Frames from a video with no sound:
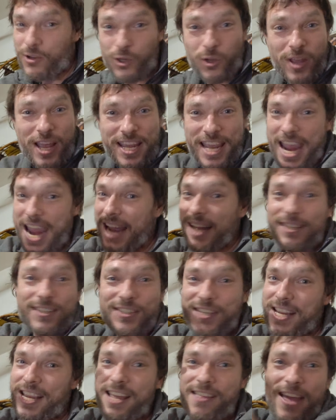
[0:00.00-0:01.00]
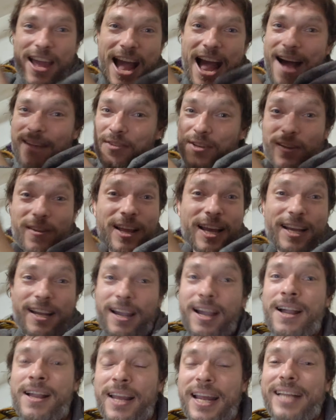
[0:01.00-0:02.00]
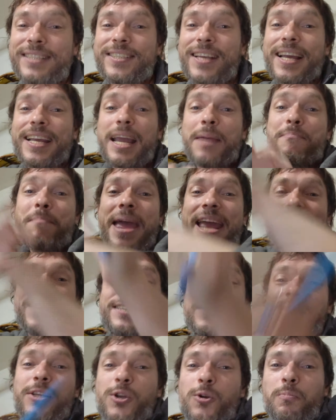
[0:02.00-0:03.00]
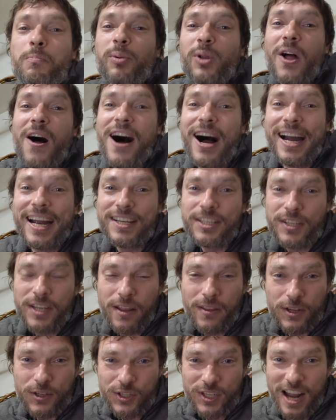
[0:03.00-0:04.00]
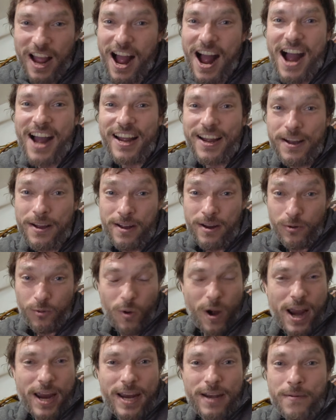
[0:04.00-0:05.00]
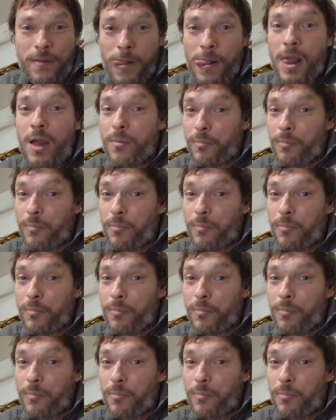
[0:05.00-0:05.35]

So they can't see. They have to like, it's like it makes you blind to the sky, right?